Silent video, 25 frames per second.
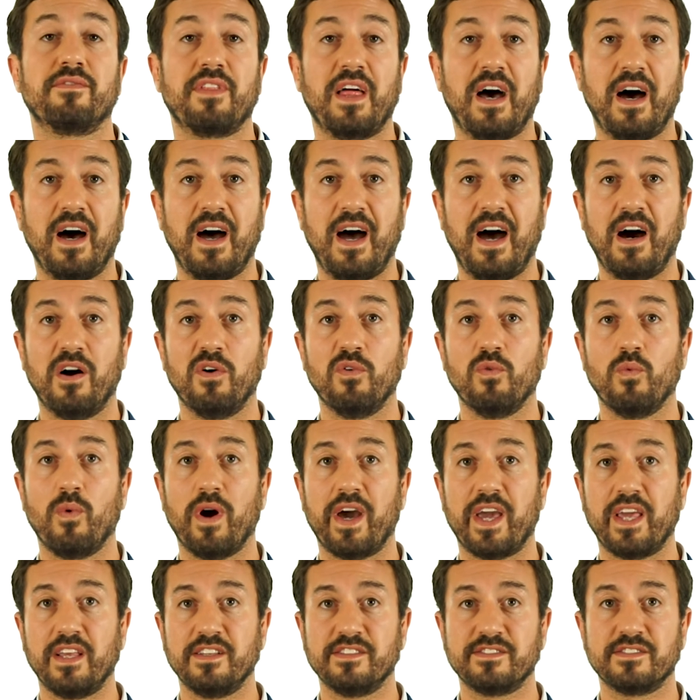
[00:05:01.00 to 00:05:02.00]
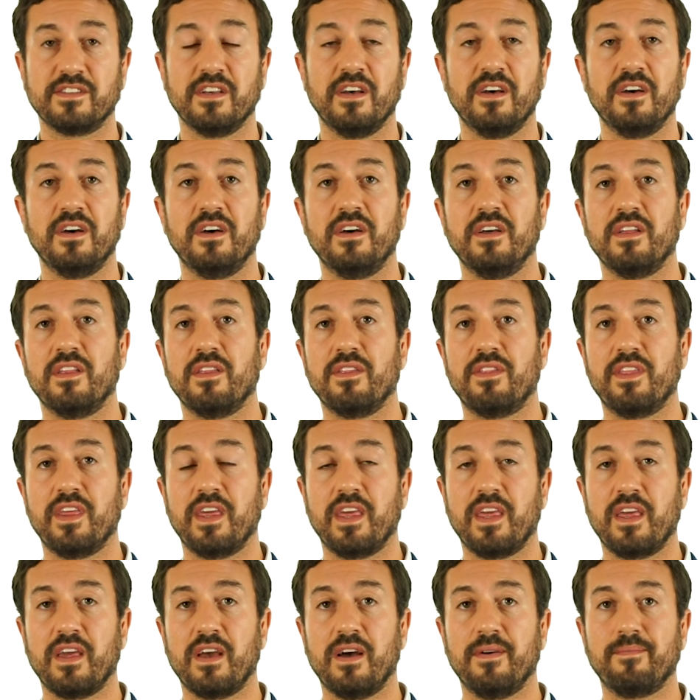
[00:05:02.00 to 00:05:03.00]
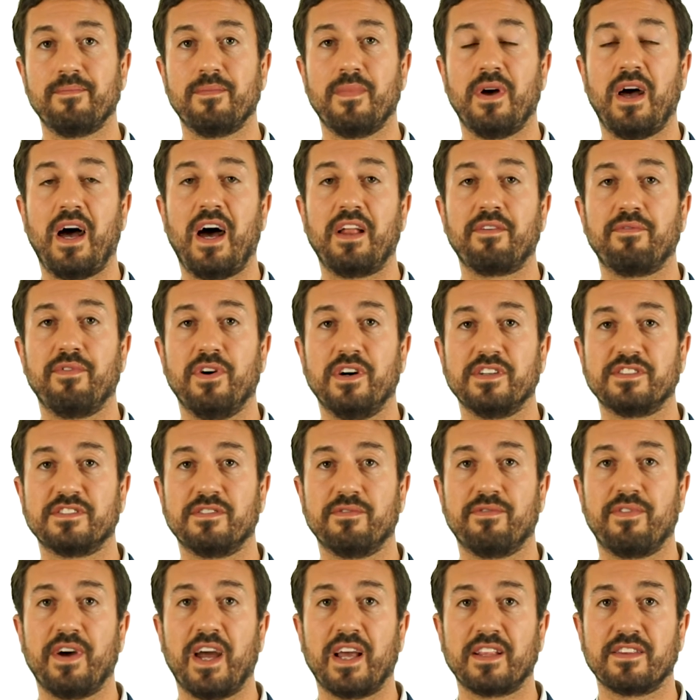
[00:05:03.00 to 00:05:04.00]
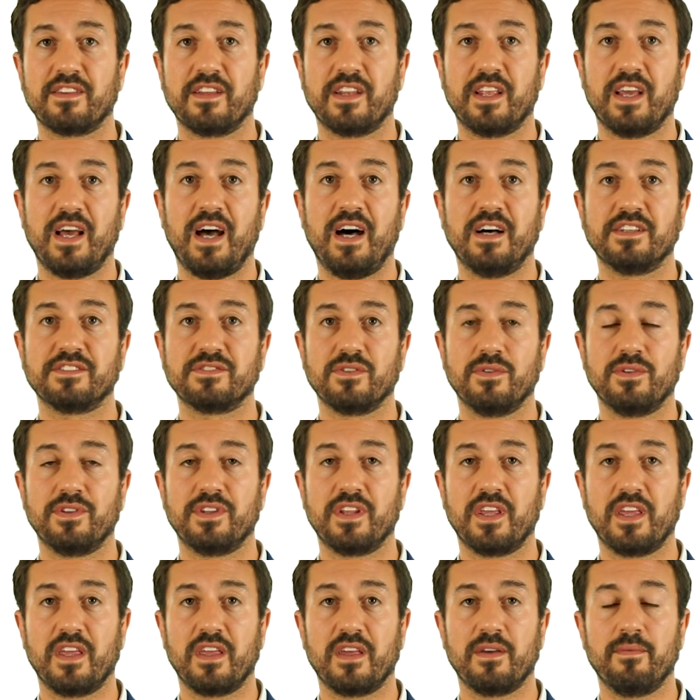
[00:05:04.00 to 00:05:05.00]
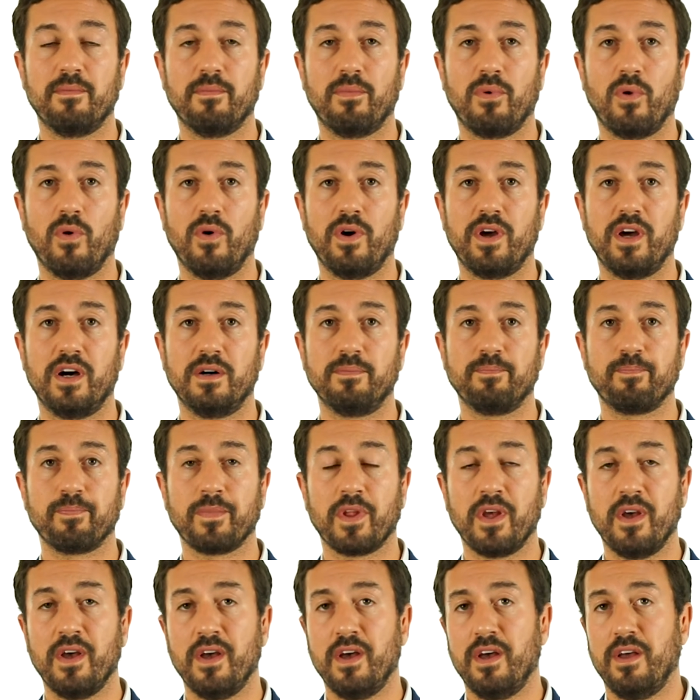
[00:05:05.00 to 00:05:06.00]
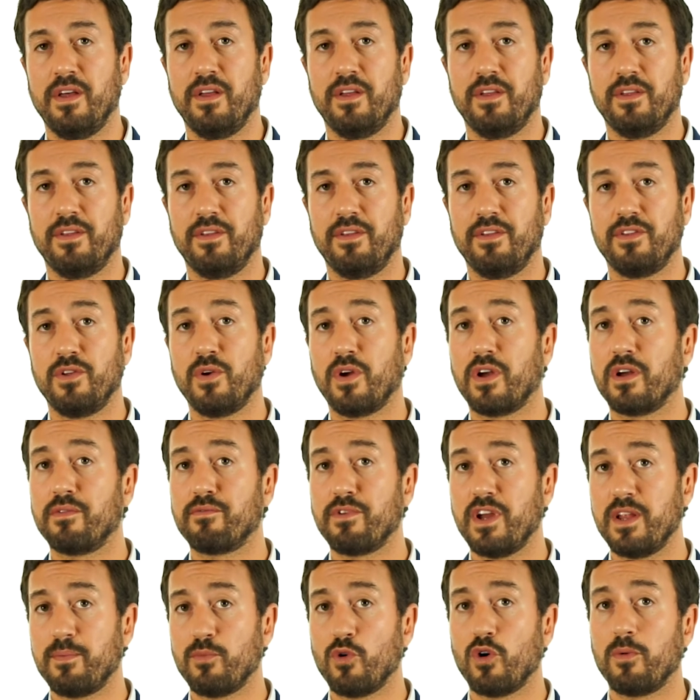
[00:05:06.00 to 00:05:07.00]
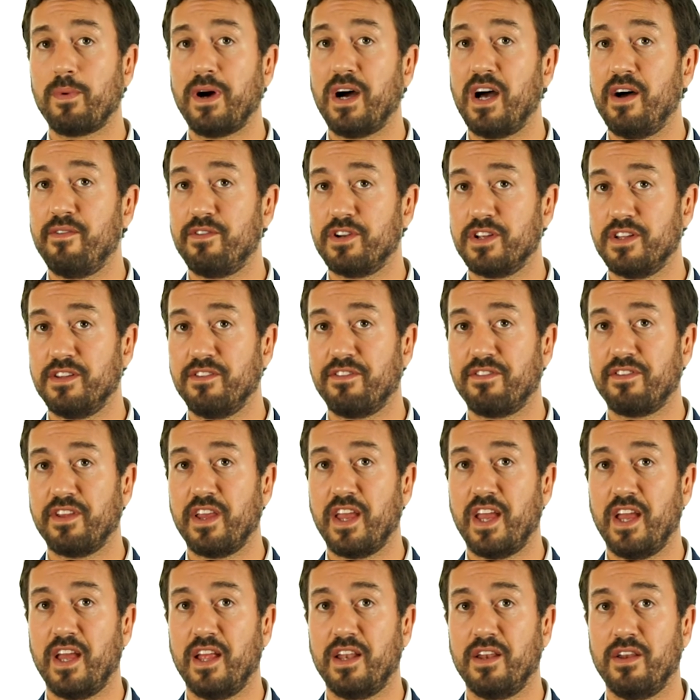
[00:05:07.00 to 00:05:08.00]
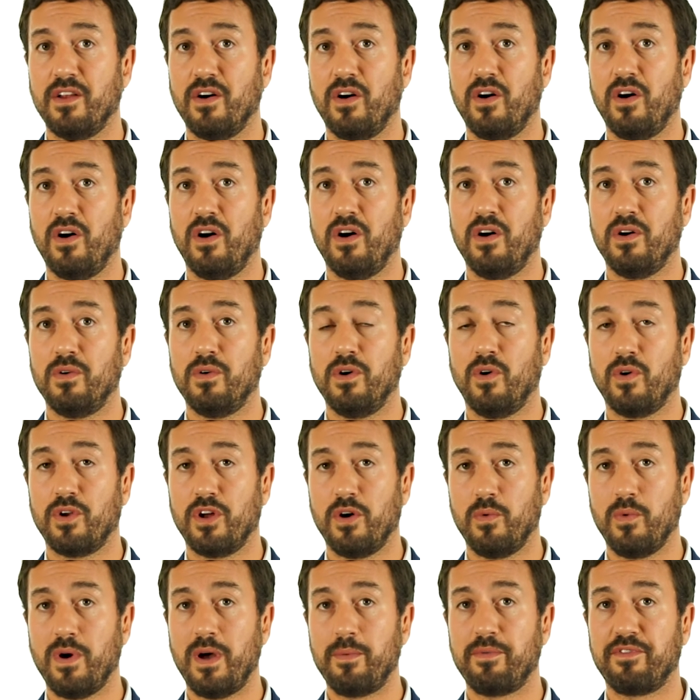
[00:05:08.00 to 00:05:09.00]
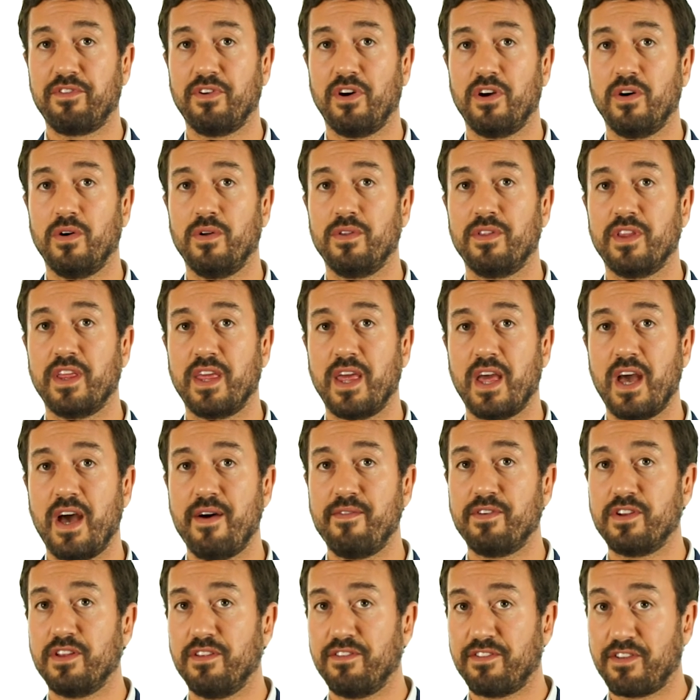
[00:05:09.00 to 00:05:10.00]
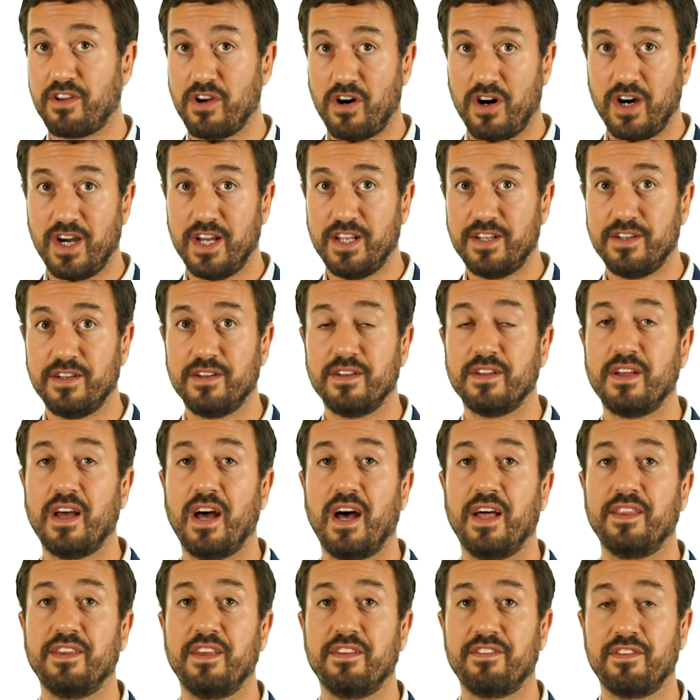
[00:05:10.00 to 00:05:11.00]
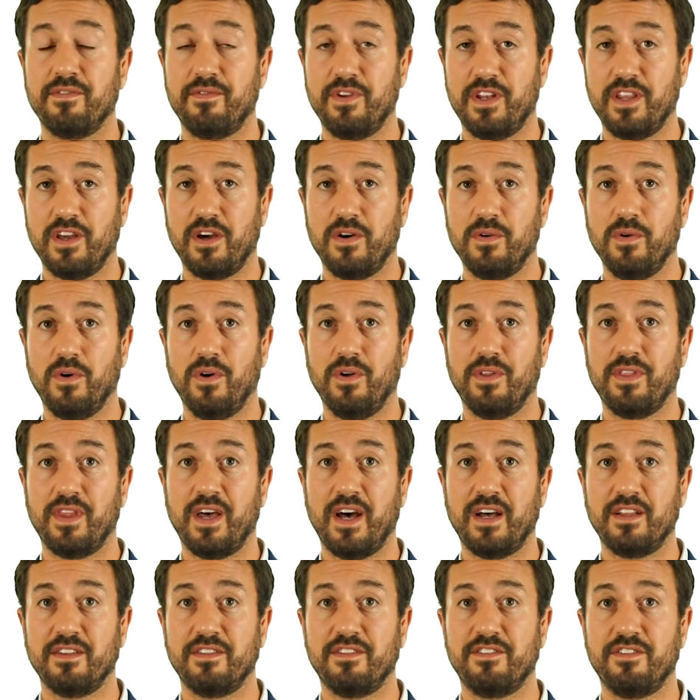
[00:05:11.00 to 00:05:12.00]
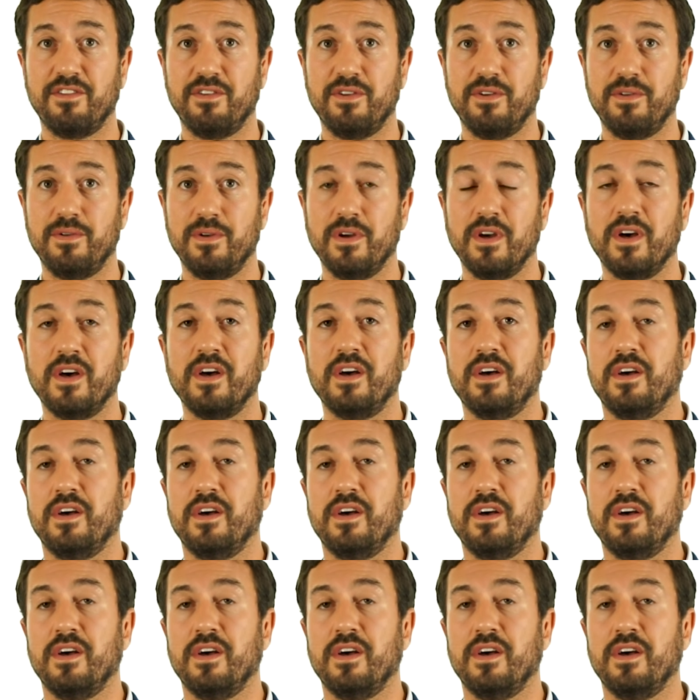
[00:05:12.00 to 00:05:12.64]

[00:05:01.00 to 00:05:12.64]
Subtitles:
of that outweighs the adverse effect that it has on the employer. You can read more about evidence on our website on the evidence guide, and there's a video on that too.